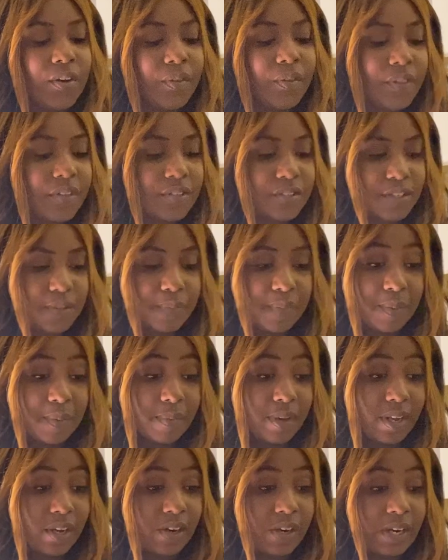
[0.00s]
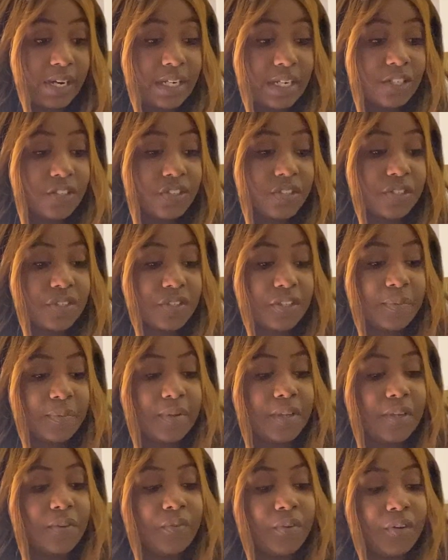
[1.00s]
this could be marriage, this could
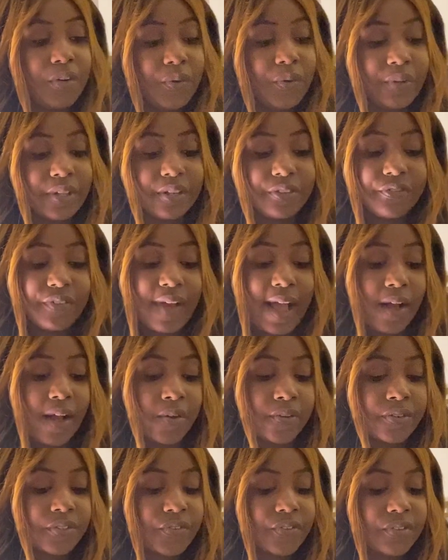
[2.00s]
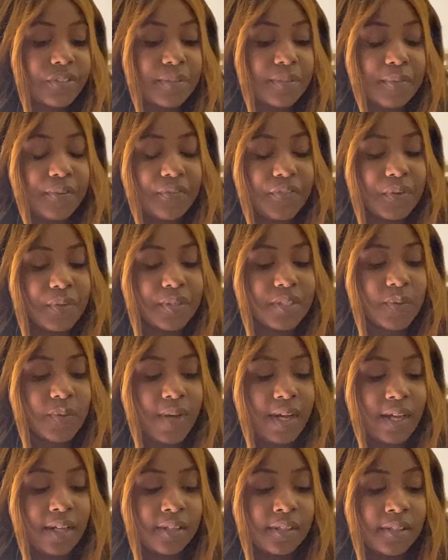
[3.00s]
be renewal of vows for some of you as
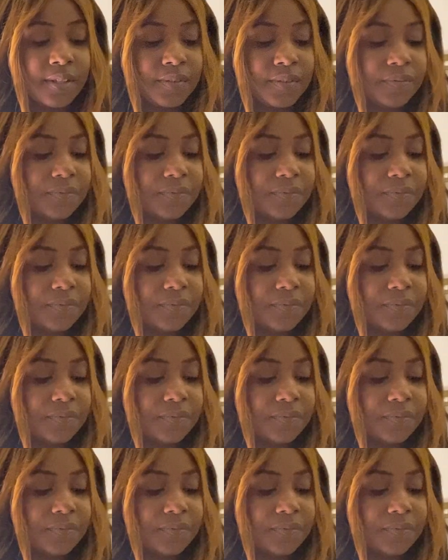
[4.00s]
well.